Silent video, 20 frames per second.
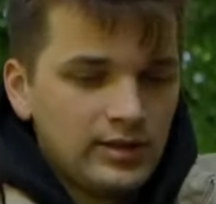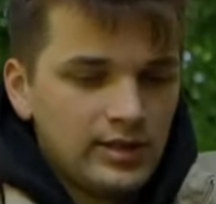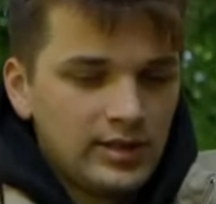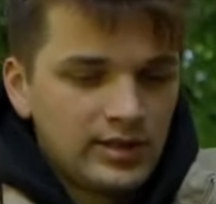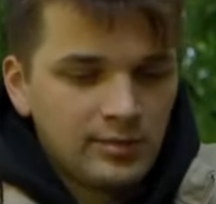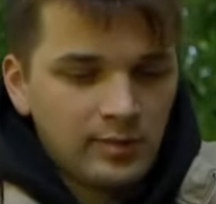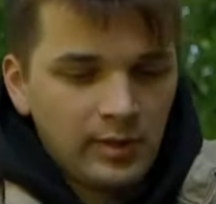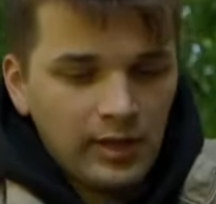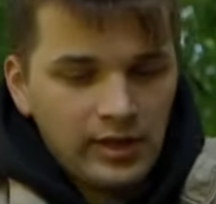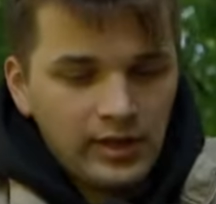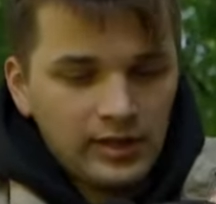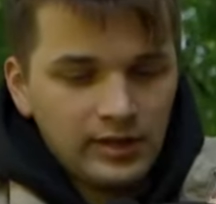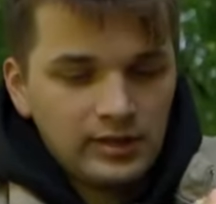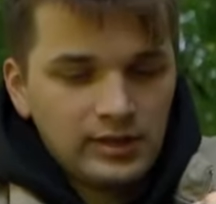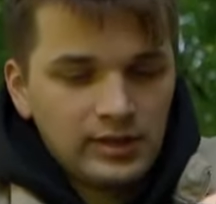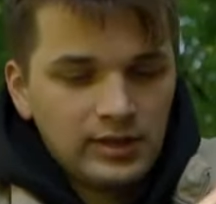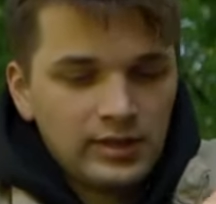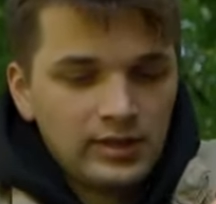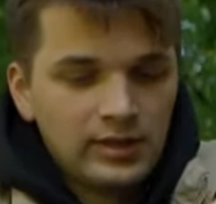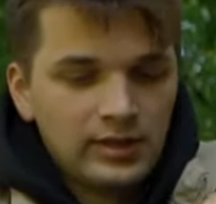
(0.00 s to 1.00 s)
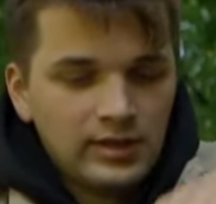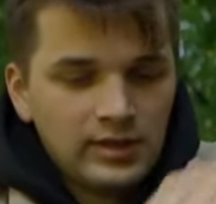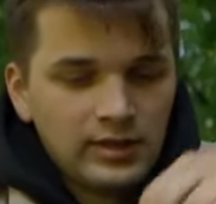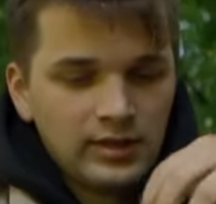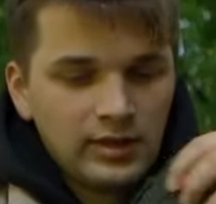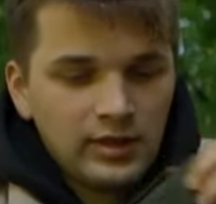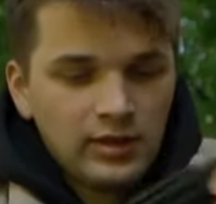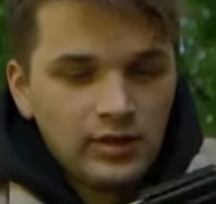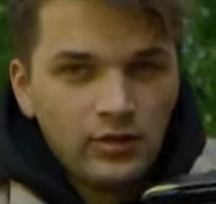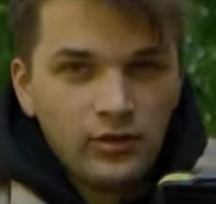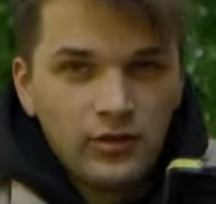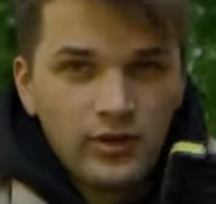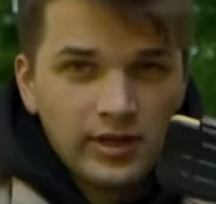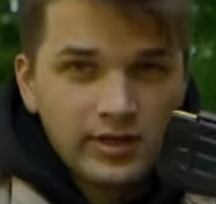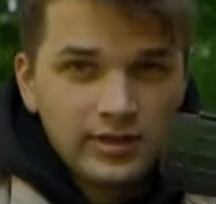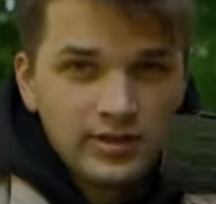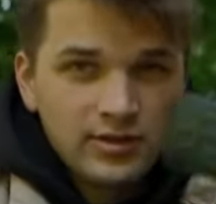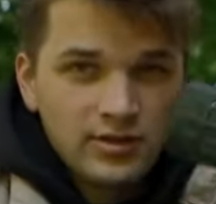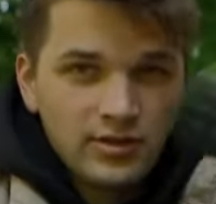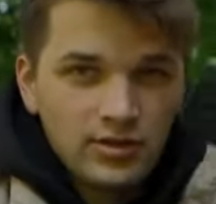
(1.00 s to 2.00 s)
this pocket you
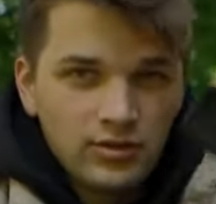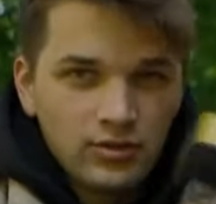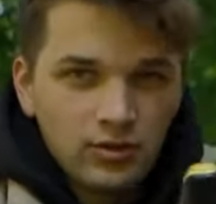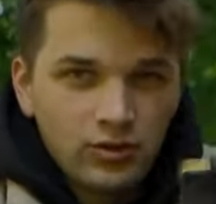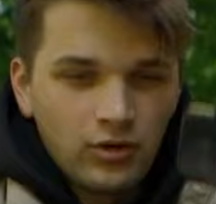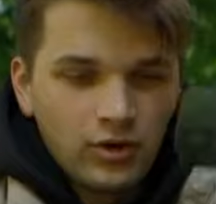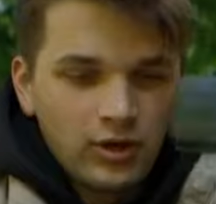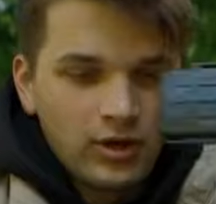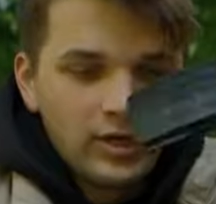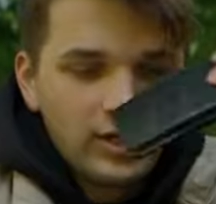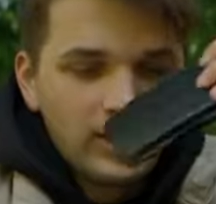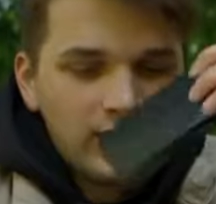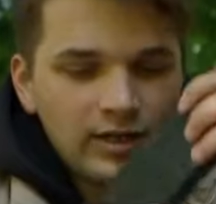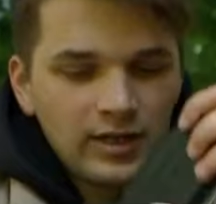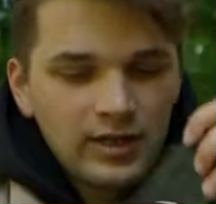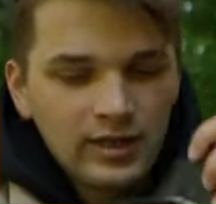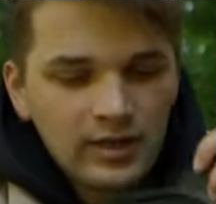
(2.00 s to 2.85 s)
can store